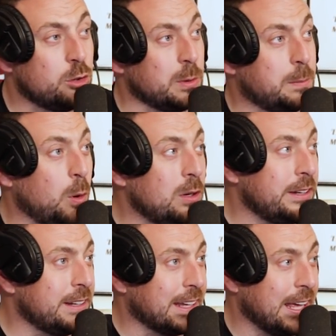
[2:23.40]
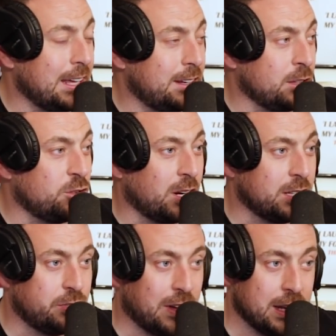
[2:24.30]
So we pulled in the gate in
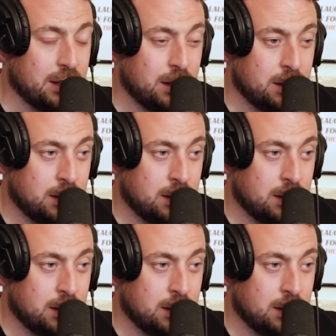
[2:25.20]
Johnny's van.